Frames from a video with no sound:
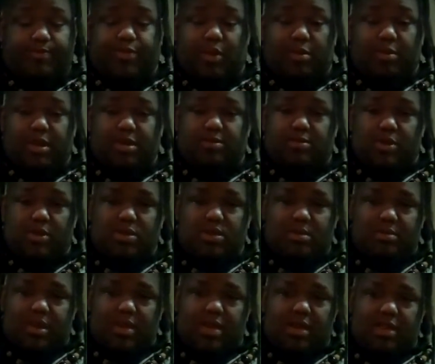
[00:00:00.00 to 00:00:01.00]
Pretty much
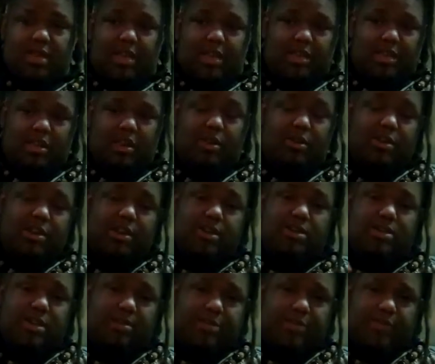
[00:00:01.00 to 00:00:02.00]
most of my younger
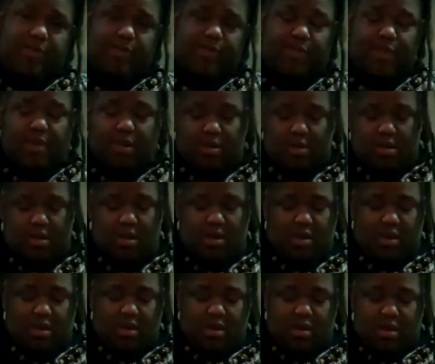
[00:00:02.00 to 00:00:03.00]
years up to 15.
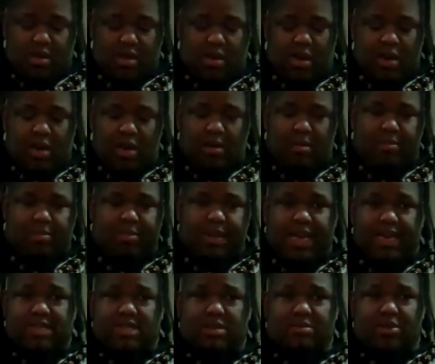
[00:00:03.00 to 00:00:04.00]

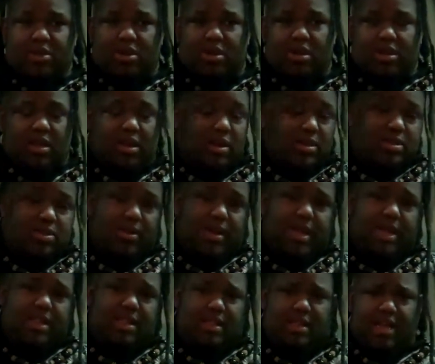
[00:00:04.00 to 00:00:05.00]
Basketball, they also
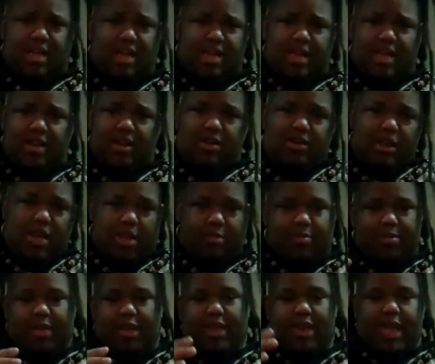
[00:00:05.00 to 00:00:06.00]
had the lockout.
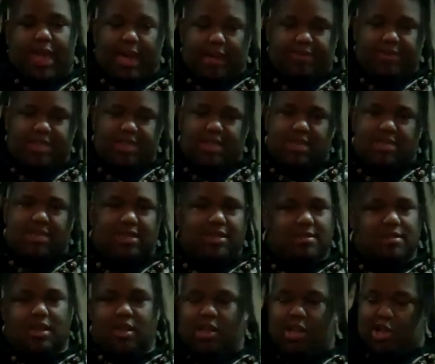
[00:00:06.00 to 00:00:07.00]
I played half a
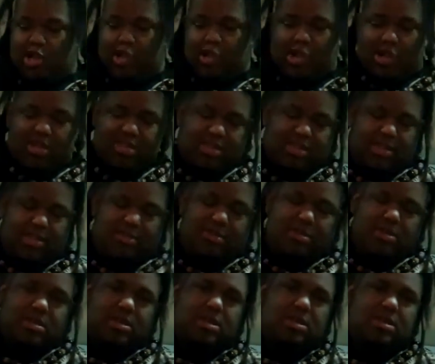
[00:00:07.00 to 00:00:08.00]
season, lost
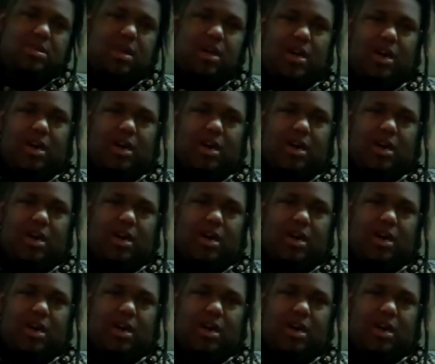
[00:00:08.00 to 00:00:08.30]
interest.